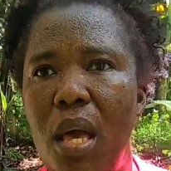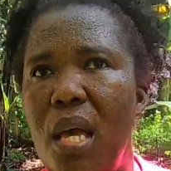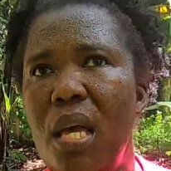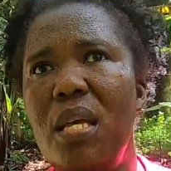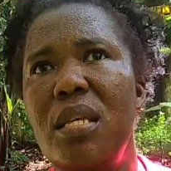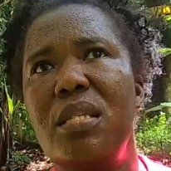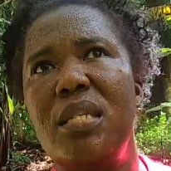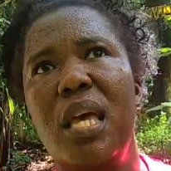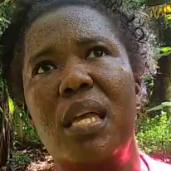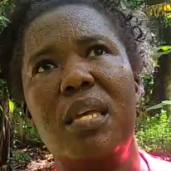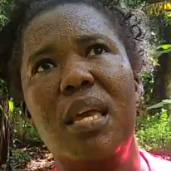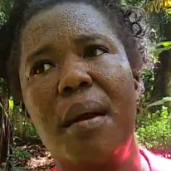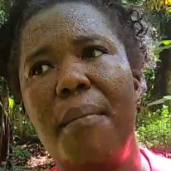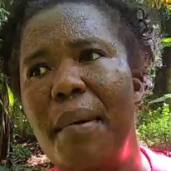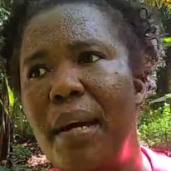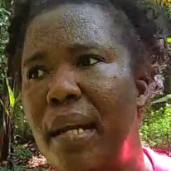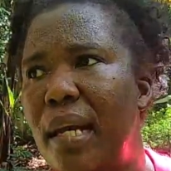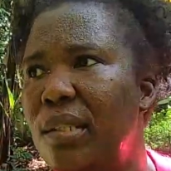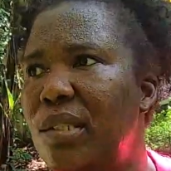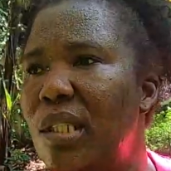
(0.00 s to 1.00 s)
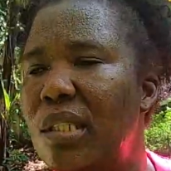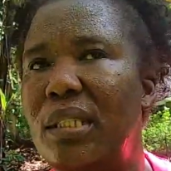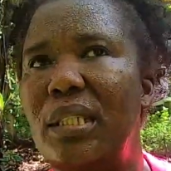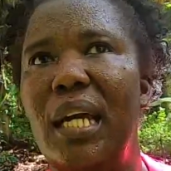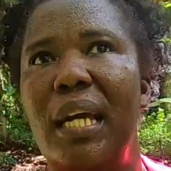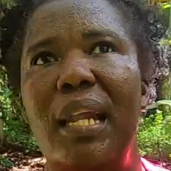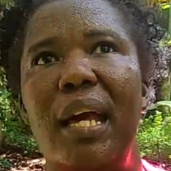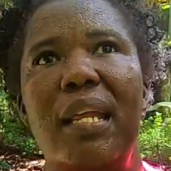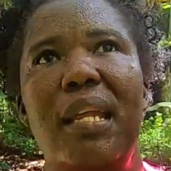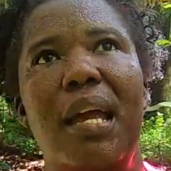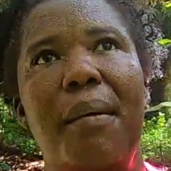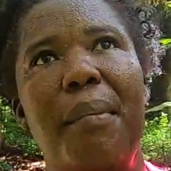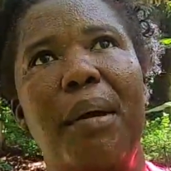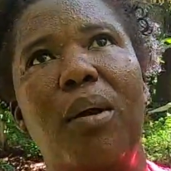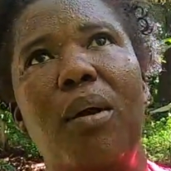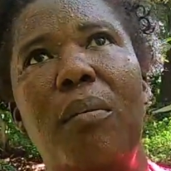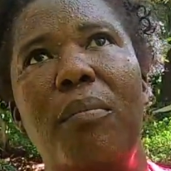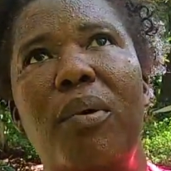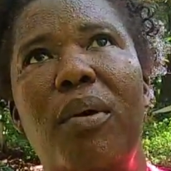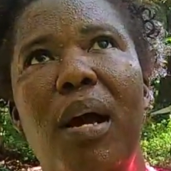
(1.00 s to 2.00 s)
He say, yeah man, I just the other day me
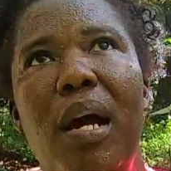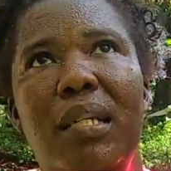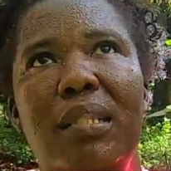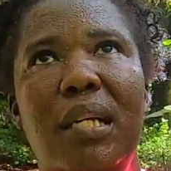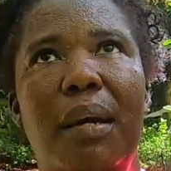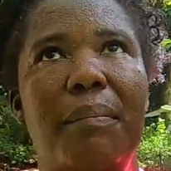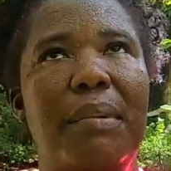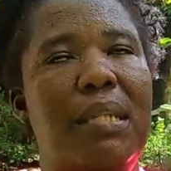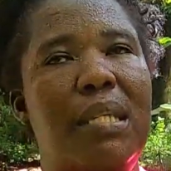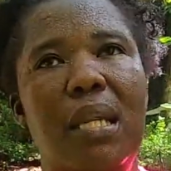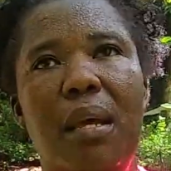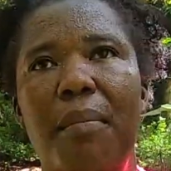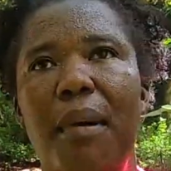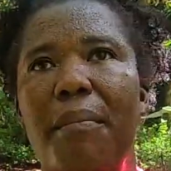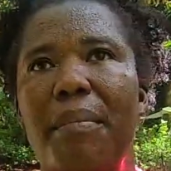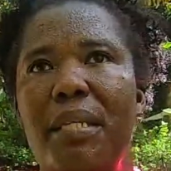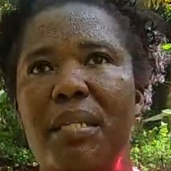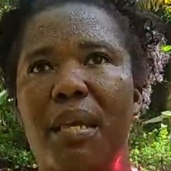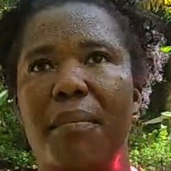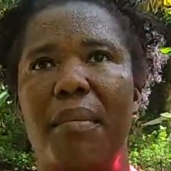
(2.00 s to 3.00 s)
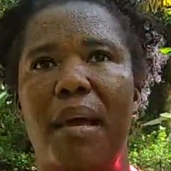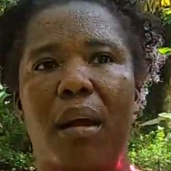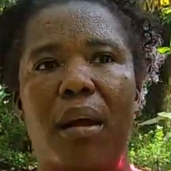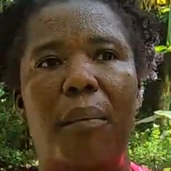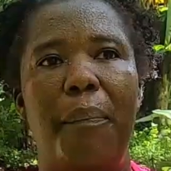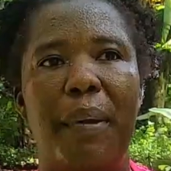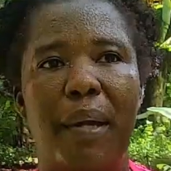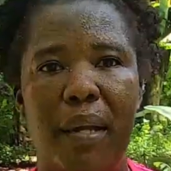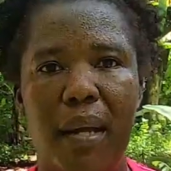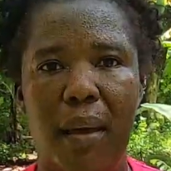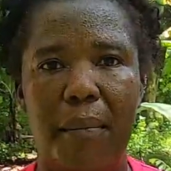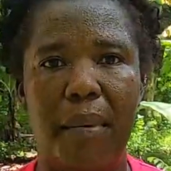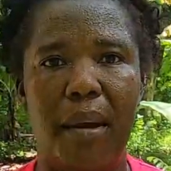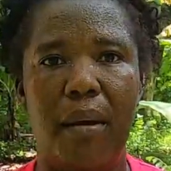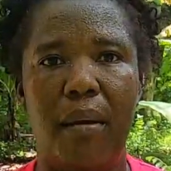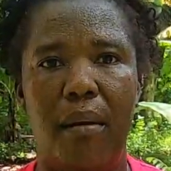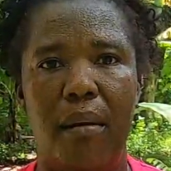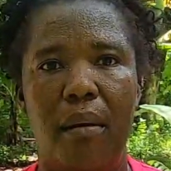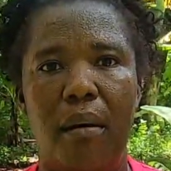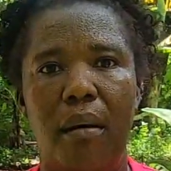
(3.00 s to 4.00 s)
come across and me see them and me say, me I go pick them, you
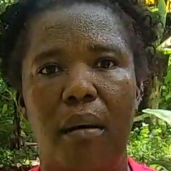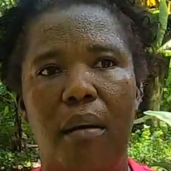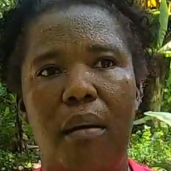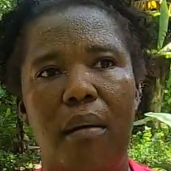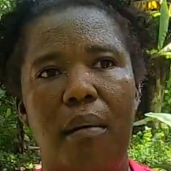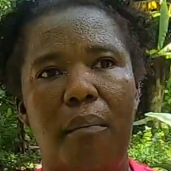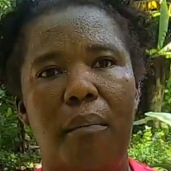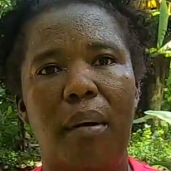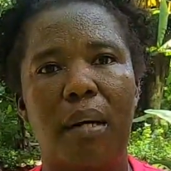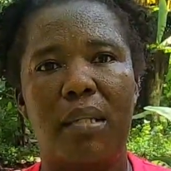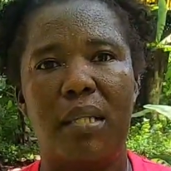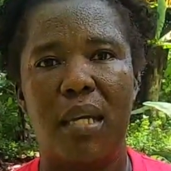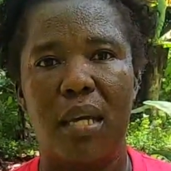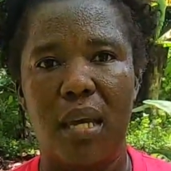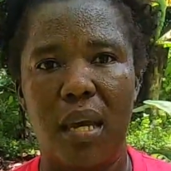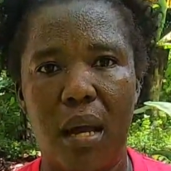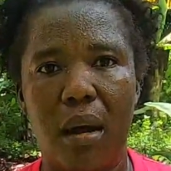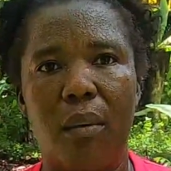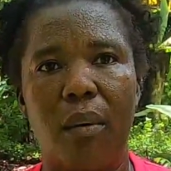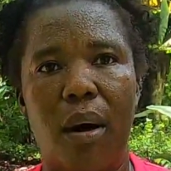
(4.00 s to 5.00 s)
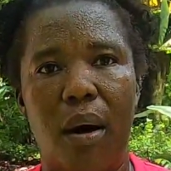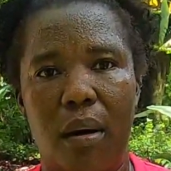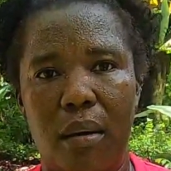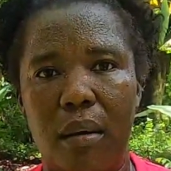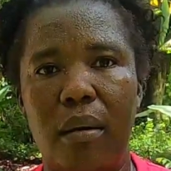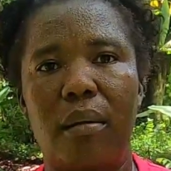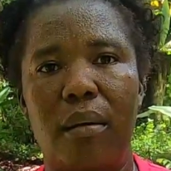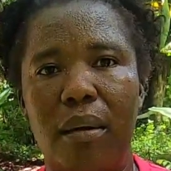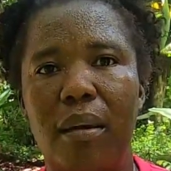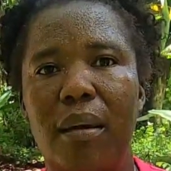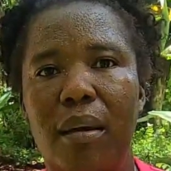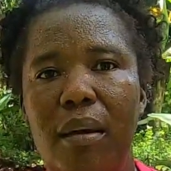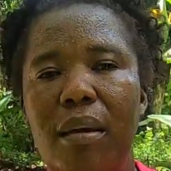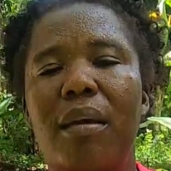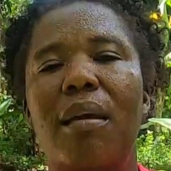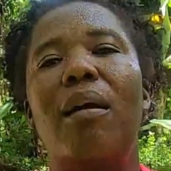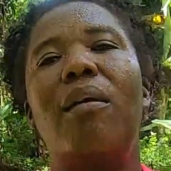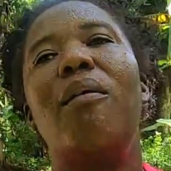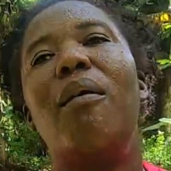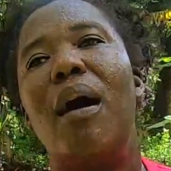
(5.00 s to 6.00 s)
know. But here what?
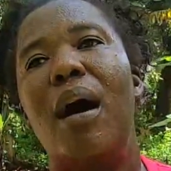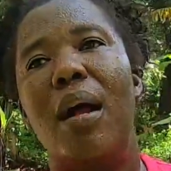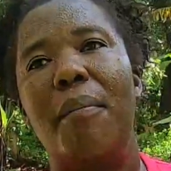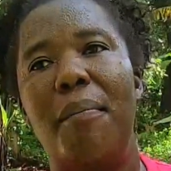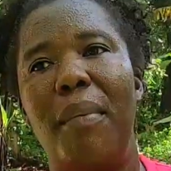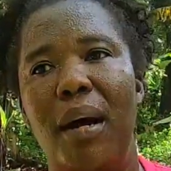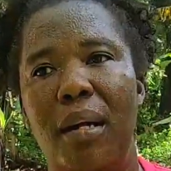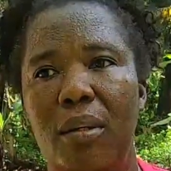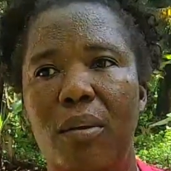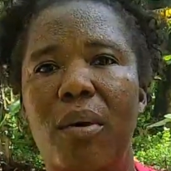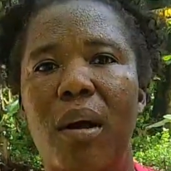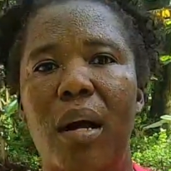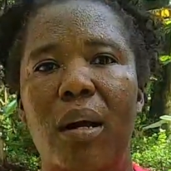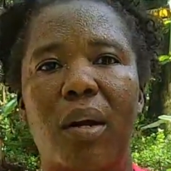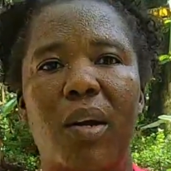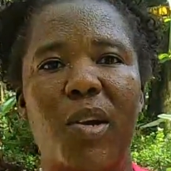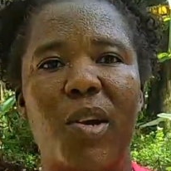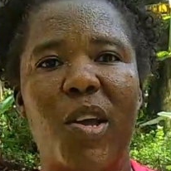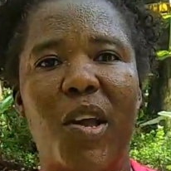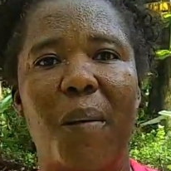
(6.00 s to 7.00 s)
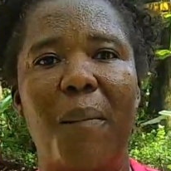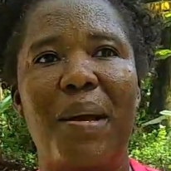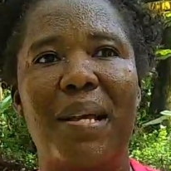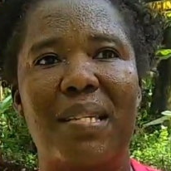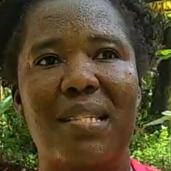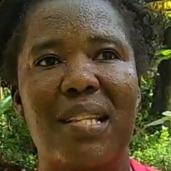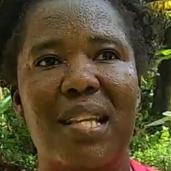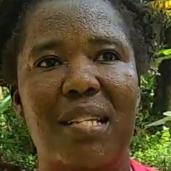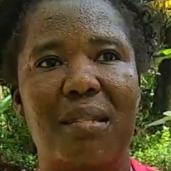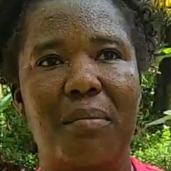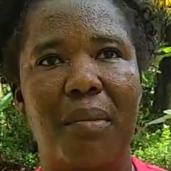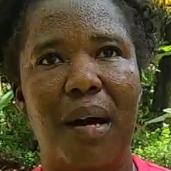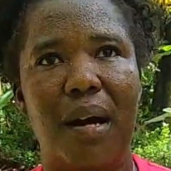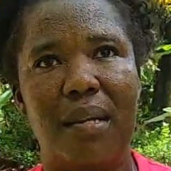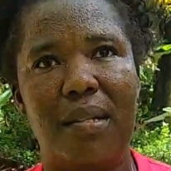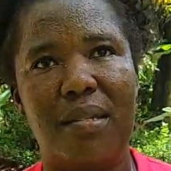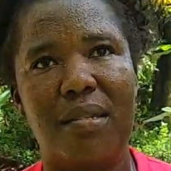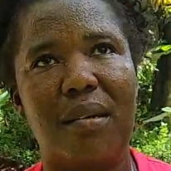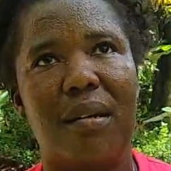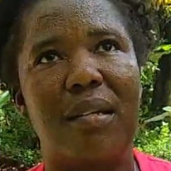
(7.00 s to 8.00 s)
You go on, man. Go and go do your business,
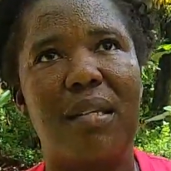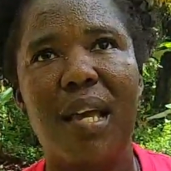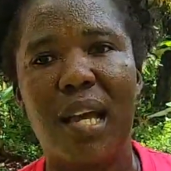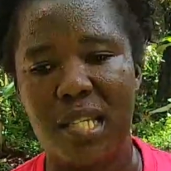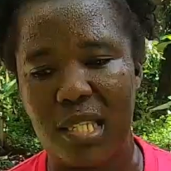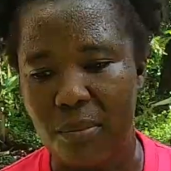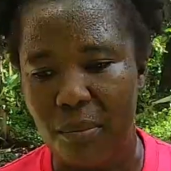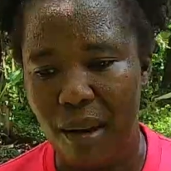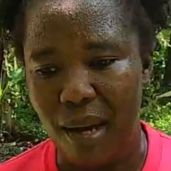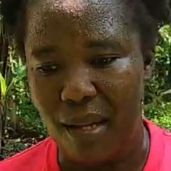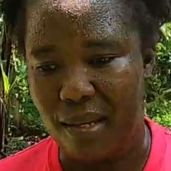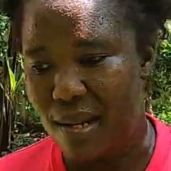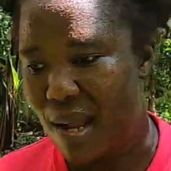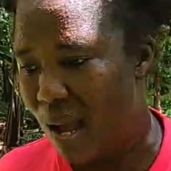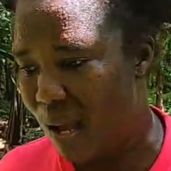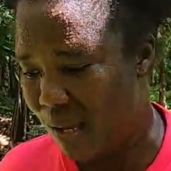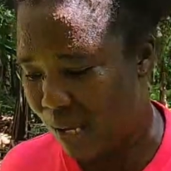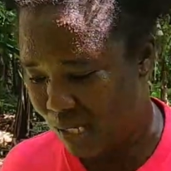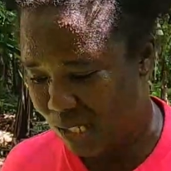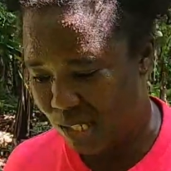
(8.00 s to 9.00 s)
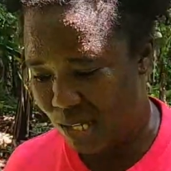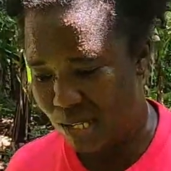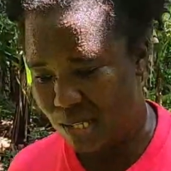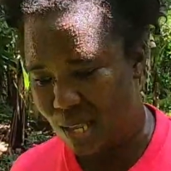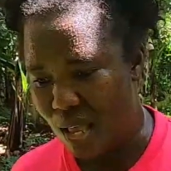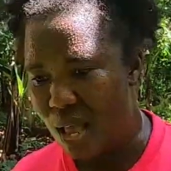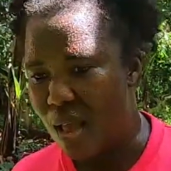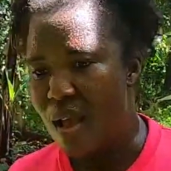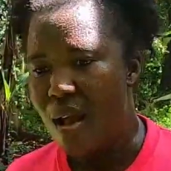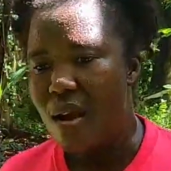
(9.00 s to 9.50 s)
man. So, yes, man. Darker shades.